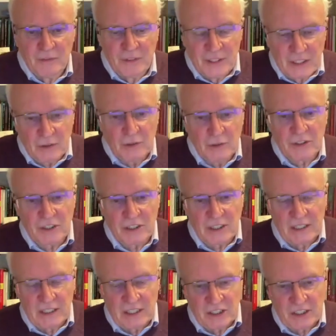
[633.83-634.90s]
fields
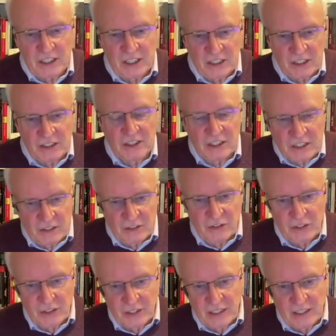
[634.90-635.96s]
in education in this
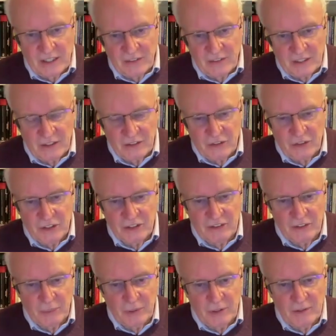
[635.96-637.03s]
country and other countries
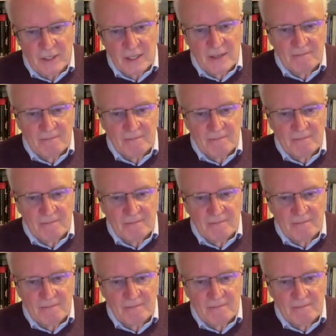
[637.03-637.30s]
around the world,